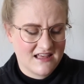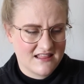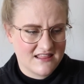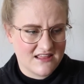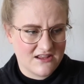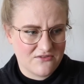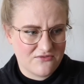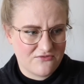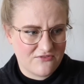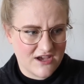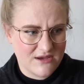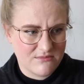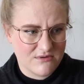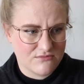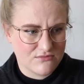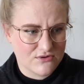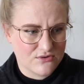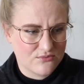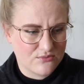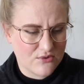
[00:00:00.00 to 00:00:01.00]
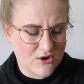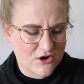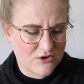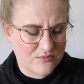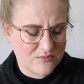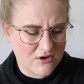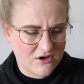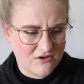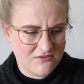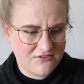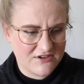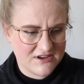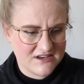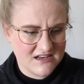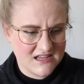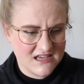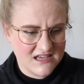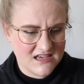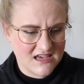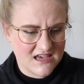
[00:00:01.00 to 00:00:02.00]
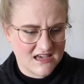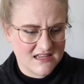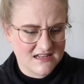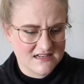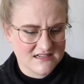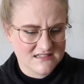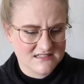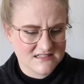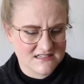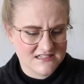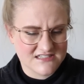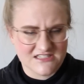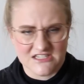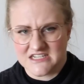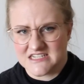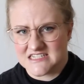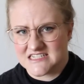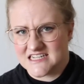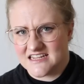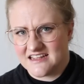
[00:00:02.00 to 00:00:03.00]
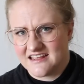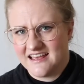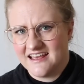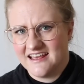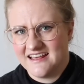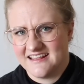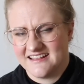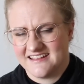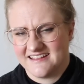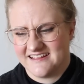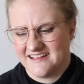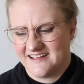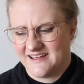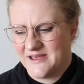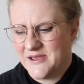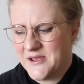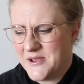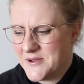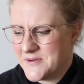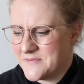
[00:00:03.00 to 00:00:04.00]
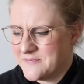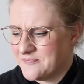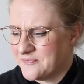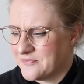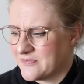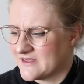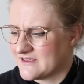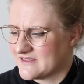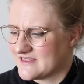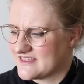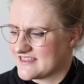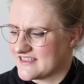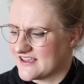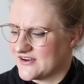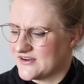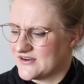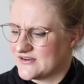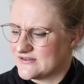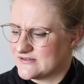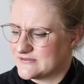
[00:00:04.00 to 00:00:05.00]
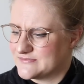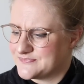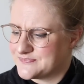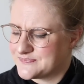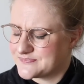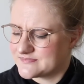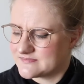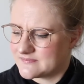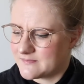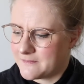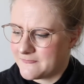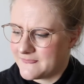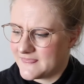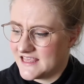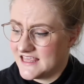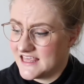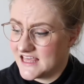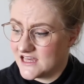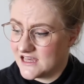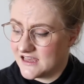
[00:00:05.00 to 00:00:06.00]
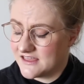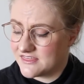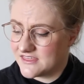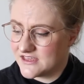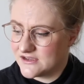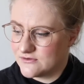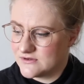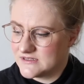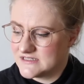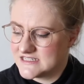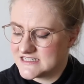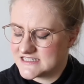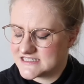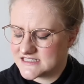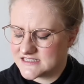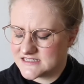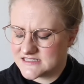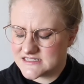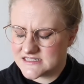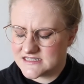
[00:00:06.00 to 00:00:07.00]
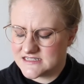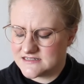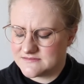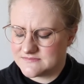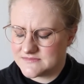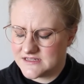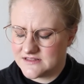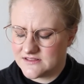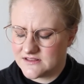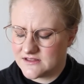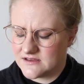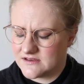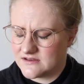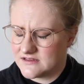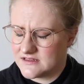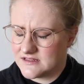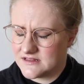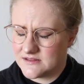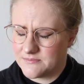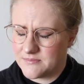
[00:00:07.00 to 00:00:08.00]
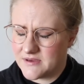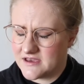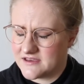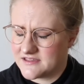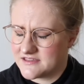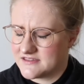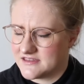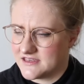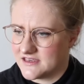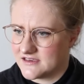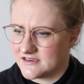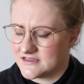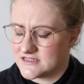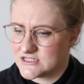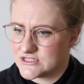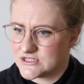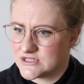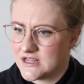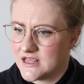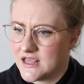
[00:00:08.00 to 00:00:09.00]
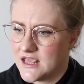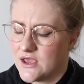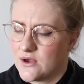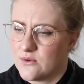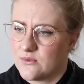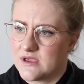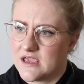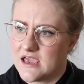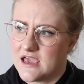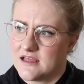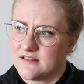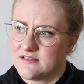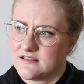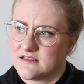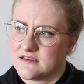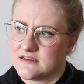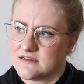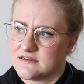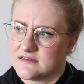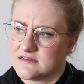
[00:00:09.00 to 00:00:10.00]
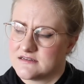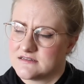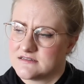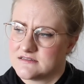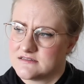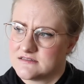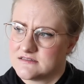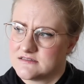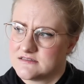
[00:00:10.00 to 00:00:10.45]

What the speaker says: that fiber would work perfectly, and it didn't. So yeah, I think we knitted in the past years, we had the